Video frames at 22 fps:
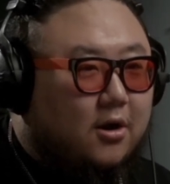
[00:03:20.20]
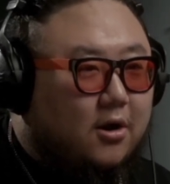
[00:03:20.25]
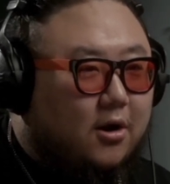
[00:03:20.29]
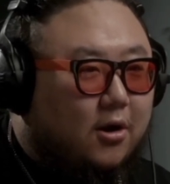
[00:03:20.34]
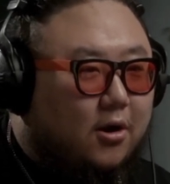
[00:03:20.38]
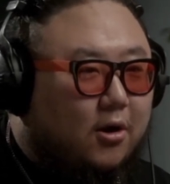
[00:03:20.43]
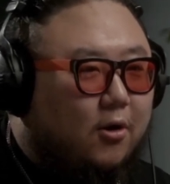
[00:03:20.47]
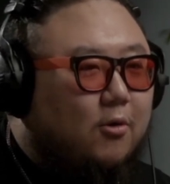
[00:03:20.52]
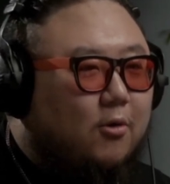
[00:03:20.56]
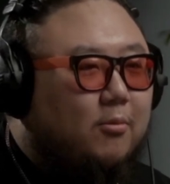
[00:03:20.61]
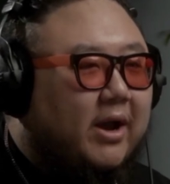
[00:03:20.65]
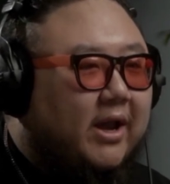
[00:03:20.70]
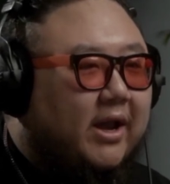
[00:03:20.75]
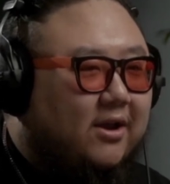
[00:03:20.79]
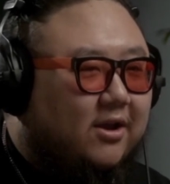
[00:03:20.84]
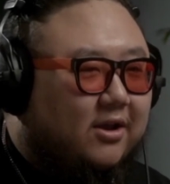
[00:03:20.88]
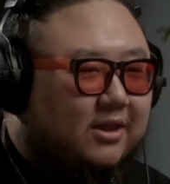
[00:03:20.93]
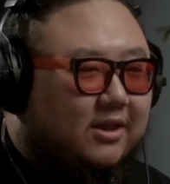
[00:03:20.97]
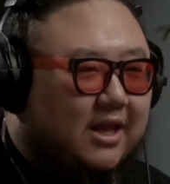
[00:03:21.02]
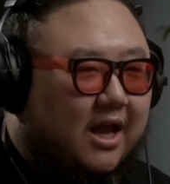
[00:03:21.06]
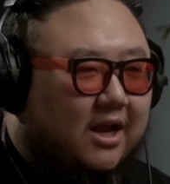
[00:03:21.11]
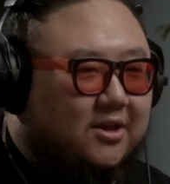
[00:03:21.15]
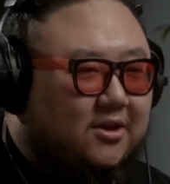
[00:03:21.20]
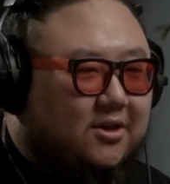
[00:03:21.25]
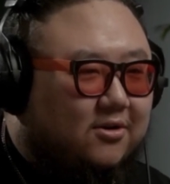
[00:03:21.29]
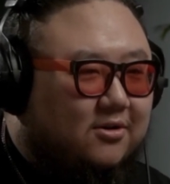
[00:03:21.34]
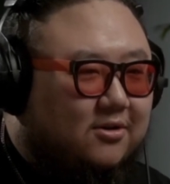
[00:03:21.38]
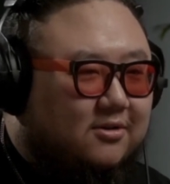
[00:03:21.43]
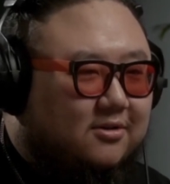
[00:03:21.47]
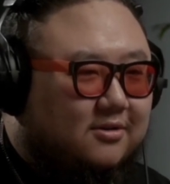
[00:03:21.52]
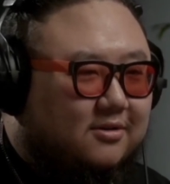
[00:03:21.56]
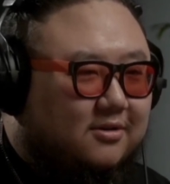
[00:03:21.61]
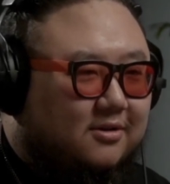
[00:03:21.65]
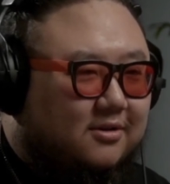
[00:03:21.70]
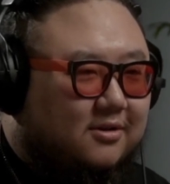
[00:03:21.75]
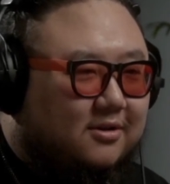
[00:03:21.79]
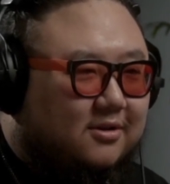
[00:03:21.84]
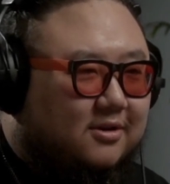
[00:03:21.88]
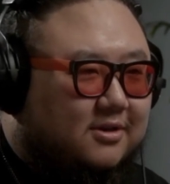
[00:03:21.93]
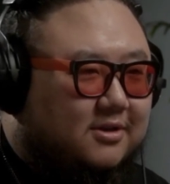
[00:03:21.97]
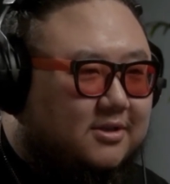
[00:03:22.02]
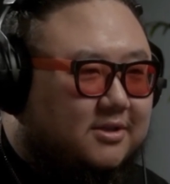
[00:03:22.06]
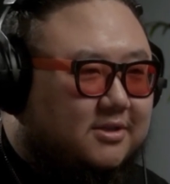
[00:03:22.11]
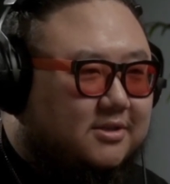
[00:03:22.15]
Oh my god, Nagyeong
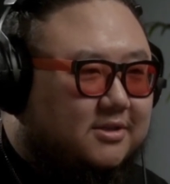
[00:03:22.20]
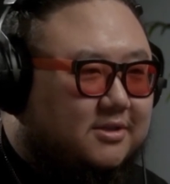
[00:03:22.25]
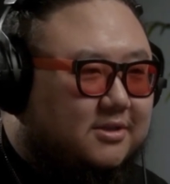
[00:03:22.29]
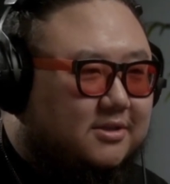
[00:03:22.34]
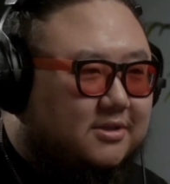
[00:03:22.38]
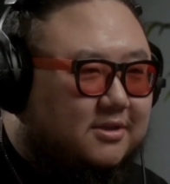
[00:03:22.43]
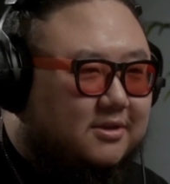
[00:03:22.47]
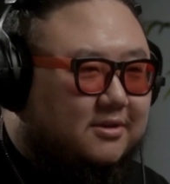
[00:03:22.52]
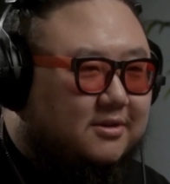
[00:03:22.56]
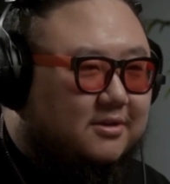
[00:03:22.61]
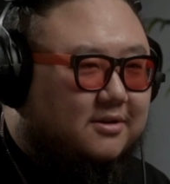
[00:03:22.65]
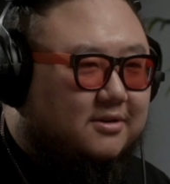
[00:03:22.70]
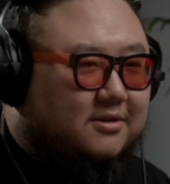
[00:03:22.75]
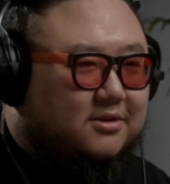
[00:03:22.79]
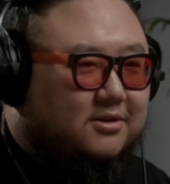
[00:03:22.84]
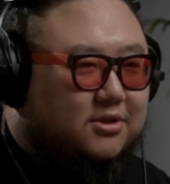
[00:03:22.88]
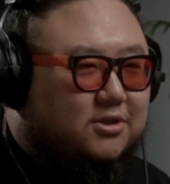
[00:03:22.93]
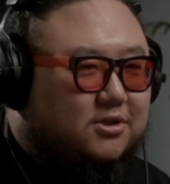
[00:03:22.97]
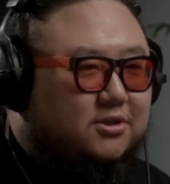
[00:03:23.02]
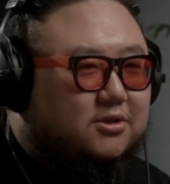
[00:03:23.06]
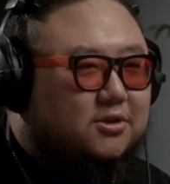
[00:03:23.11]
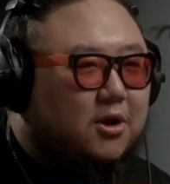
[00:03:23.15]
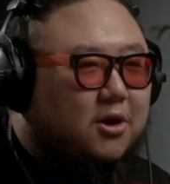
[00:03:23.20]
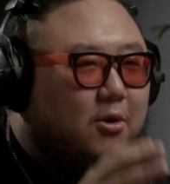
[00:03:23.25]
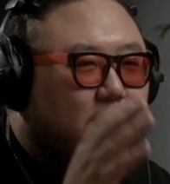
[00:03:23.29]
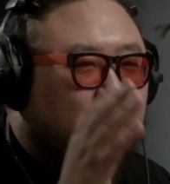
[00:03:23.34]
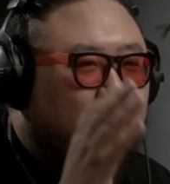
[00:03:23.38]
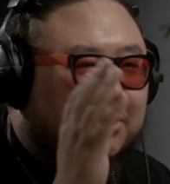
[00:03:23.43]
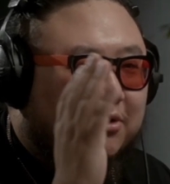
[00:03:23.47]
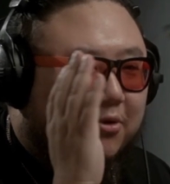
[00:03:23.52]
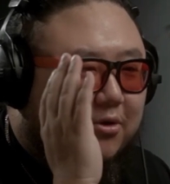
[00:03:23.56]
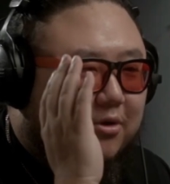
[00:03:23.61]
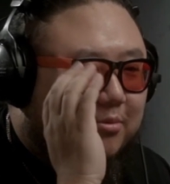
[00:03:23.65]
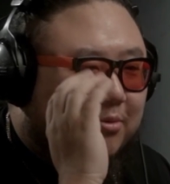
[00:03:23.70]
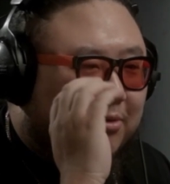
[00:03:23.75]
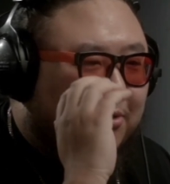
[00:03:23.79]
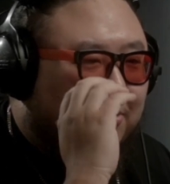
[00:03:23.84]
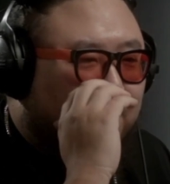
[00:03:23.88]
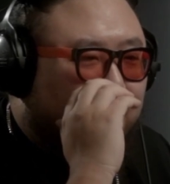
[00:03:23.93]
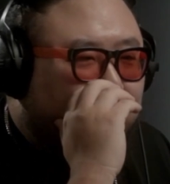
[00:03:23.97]
looks so adorable.